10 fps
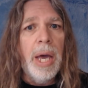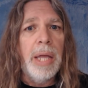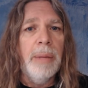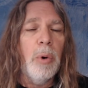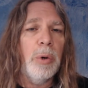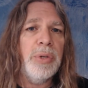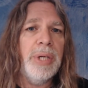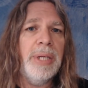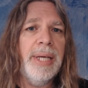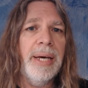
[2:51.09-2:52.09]
And the more
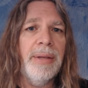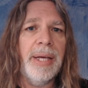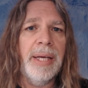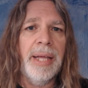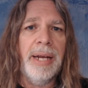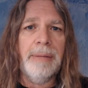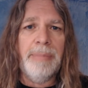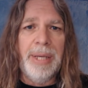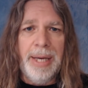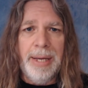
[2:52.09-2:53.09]
detail that you let it
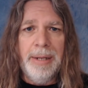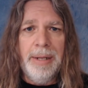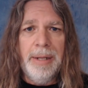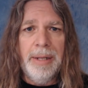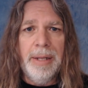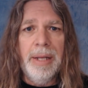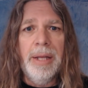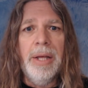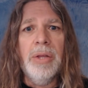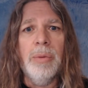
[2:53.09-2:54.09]
be in,
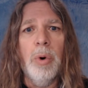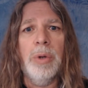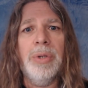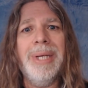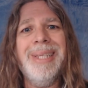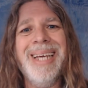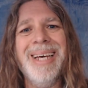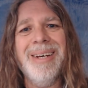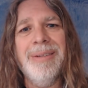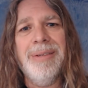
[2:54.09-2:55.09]
the more
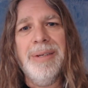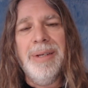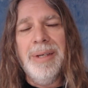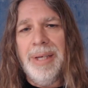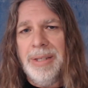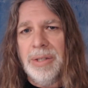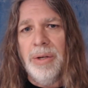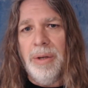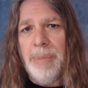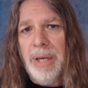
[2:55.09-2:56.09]
detailed it's going
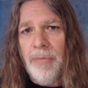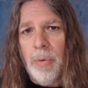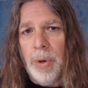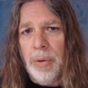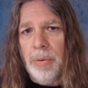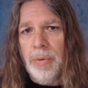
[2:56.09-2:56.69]
to be for you.